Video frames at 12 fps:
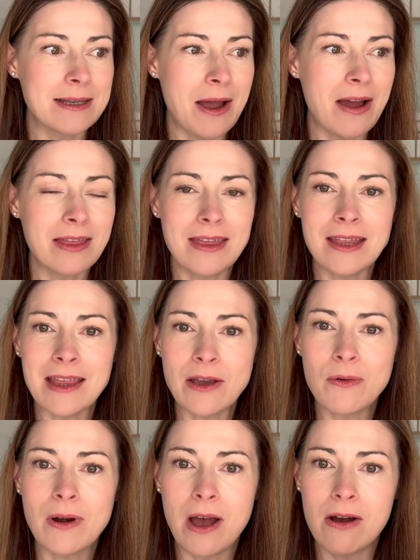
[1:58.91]
I think they
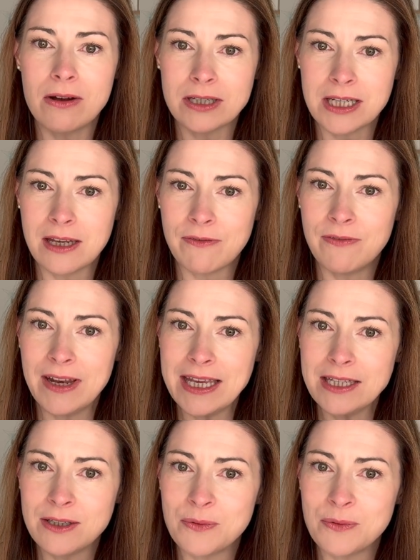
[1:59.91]
call it Arctic fleece,